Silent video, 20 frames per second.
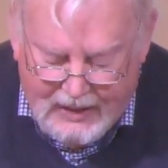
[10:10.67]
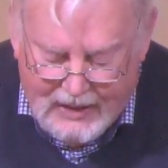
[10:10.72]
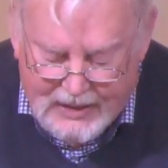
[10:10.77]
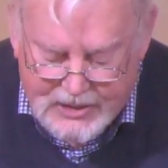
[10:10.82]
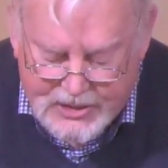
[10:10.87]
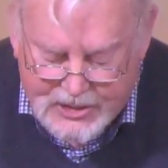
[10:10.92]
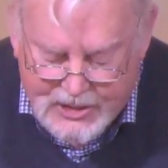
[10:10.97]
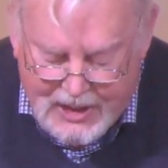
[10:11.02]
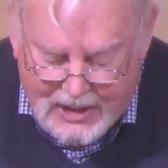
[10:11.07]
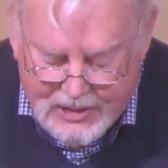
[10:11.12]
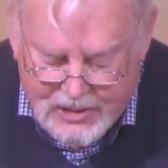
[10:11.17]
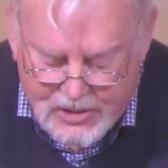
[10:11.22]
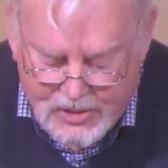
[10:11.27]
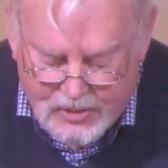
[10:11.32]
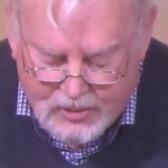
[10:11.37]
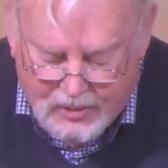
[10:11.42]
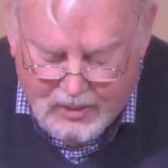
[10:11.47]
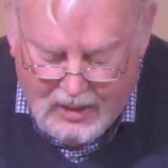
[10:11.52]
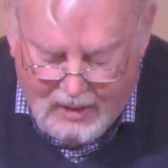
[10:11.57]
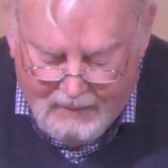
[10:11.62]

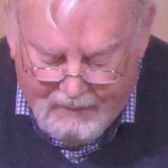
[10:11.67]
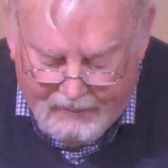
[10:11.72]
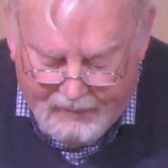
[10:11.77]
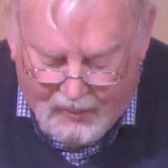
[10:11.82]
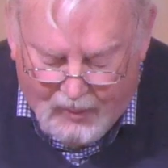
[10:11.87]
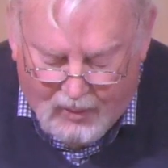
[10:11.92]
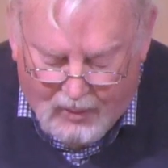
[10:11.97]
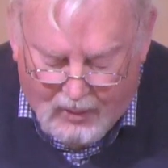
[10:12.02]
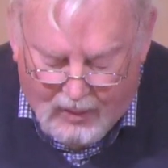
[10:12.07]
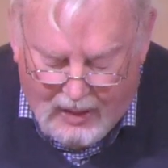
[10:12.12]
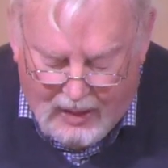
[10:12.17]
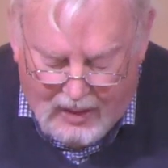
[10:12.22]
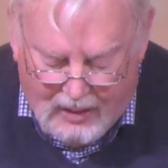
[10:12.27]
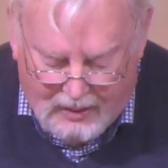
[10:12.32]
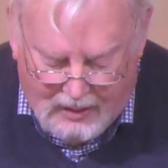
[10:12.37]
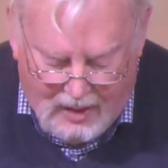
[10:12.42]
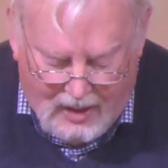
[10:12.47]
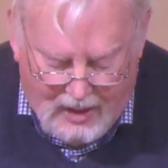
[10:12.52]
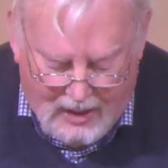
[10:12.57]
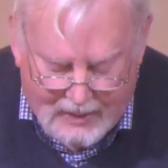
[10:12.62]
essential for our
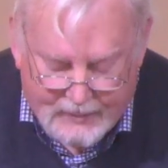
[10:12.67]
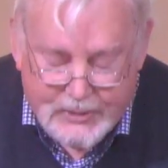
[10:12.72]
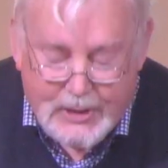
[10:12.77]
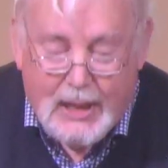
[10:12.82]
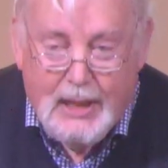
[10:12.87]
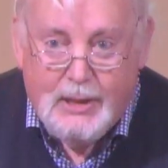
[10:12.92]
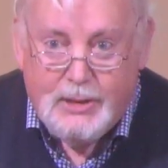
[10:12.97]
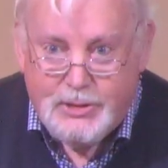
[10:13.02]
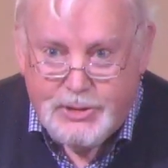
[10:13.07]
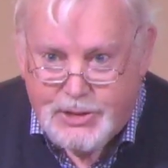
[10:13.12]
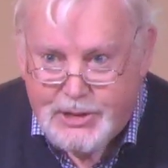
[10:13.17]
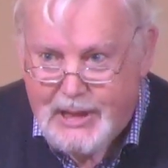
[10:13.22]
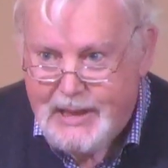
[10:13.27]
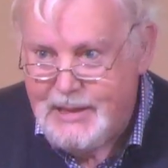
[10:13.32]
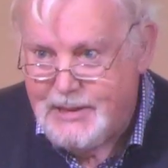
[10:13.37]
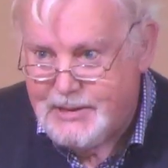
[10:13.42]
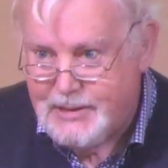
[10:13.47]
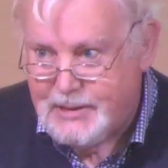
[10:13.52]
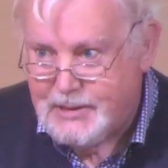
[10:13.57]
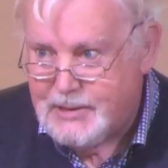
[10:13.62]
lives.
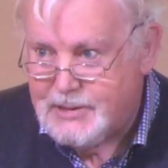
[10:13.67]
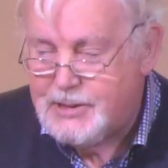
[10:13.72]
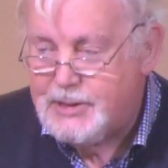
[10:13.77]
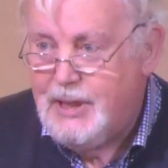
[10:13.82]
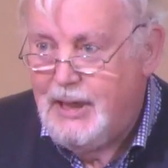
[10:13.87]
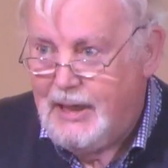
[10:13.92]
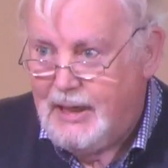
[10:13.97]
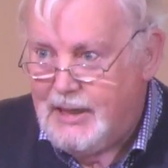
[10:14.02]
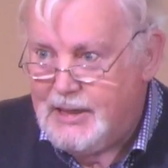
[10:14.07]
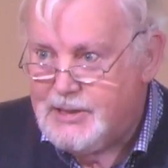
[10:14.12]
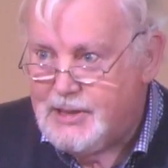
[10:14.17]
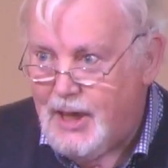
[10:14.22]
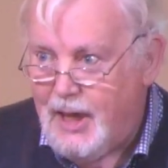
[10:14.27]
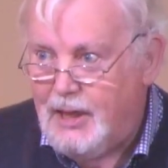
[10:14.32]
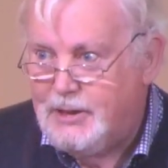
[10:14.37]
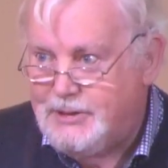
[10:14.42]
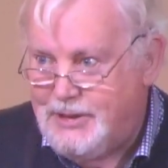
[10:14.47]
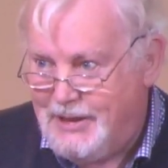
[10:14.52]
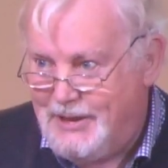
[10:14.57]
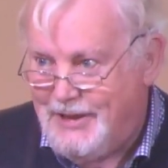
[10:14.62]
Jesus is
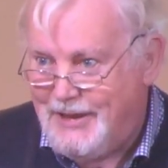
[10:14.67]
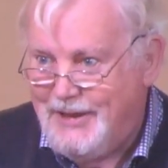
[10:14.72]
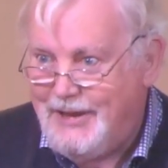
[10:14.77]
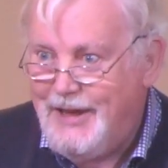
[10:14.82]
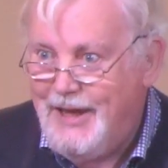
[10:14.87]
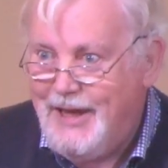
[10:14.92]
utterly